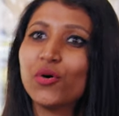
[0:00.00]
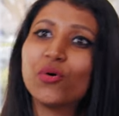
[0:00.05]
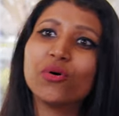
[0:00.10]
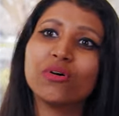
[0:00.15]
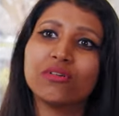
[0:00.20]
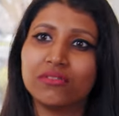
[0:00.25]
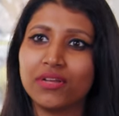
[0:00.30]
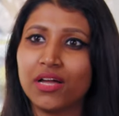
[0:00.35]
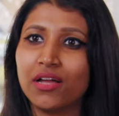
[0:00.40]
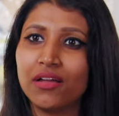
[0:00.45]

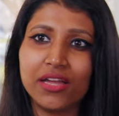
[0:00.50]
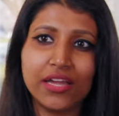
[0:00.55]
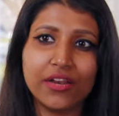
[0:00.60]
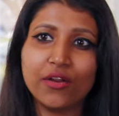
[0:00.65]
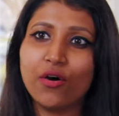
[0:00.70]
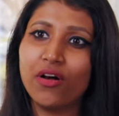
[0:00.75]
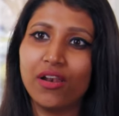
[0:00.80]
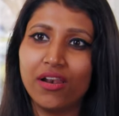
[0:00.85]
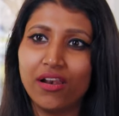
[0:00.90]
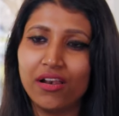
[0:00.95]
know
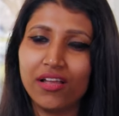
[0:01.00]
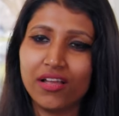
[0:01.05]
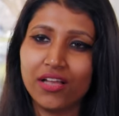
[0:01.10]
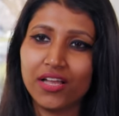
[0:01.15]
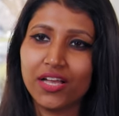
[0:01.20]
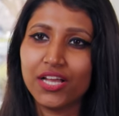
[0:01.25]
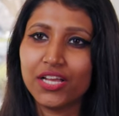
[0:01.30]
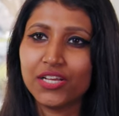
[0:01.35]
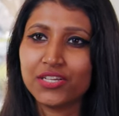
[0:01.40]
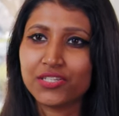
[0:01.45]
it all.
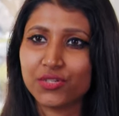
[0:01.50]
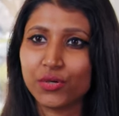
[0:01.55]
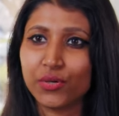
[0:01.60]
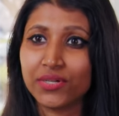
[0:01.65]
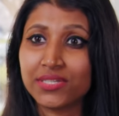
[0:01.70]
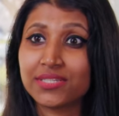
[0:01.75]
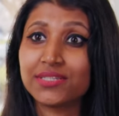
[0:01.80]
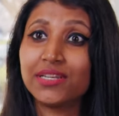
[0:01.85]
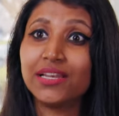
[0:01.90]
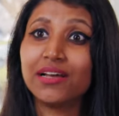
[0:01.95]

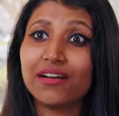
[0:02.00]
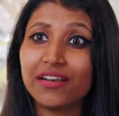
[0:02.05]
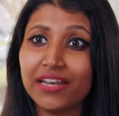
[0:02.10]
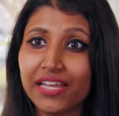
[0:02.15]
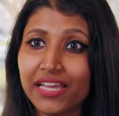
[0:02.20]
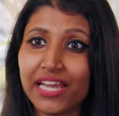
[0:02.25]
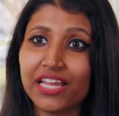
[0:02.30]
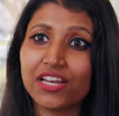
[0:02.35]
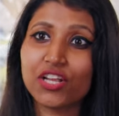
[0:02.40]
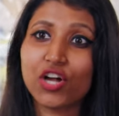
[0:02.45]
So it's
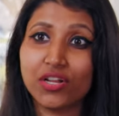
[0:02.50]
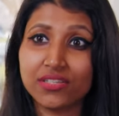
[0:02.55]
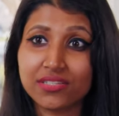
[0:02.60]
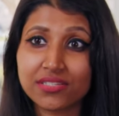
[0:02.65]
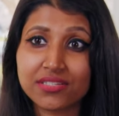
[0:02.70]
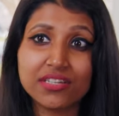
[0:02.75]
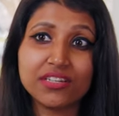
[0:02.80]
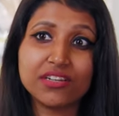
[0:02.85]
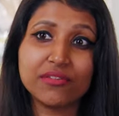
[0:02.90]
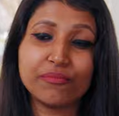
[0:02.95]
learning and
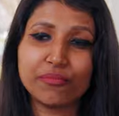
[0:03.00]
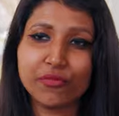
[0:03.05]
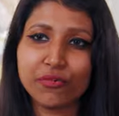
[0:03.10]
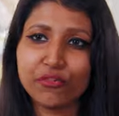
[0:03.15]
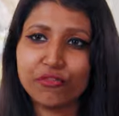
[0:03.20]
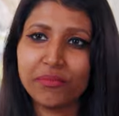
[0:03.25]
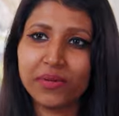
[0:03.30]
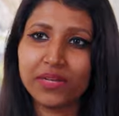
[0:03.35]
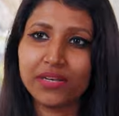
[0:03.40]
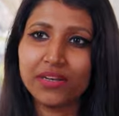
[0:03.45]
constant
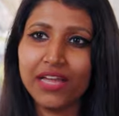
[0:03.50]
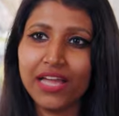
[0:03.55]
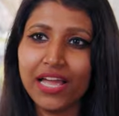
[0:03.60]
improvement.